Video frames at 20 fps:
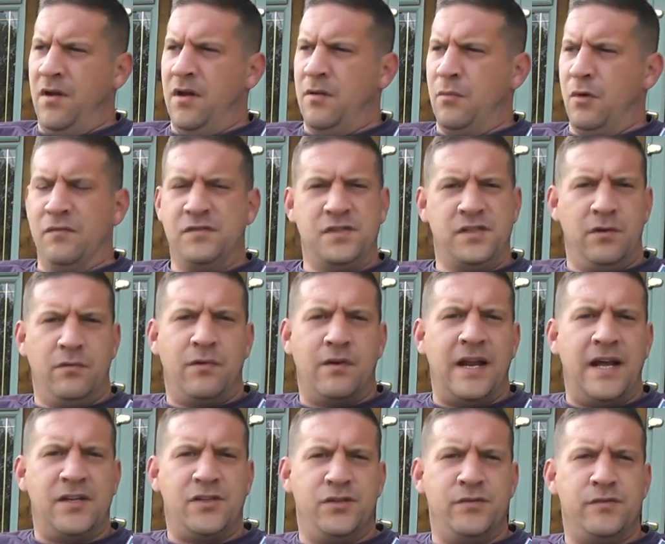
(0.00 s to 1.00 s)
Obviously, we're
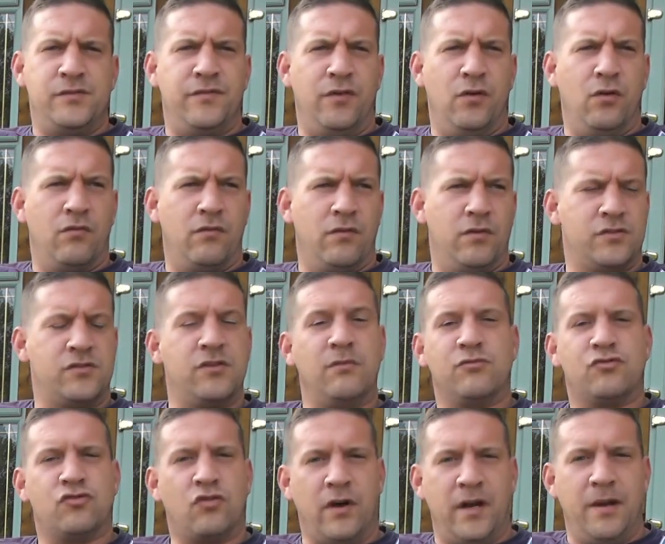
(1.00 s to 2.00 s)
allowed to use 4 rods, so I'm
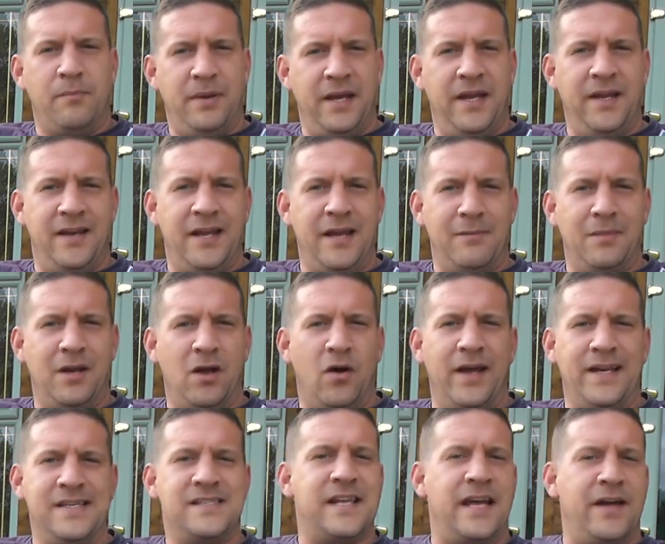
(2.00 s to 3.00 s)
trying to pin them
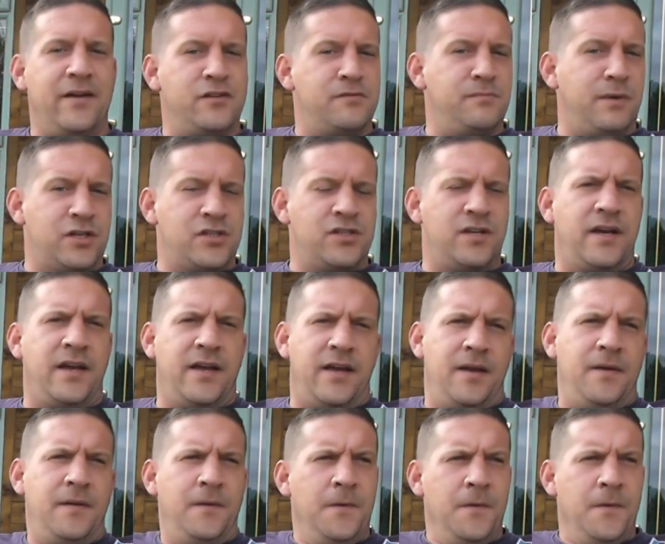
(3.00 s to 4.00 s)
lines down as much as I can.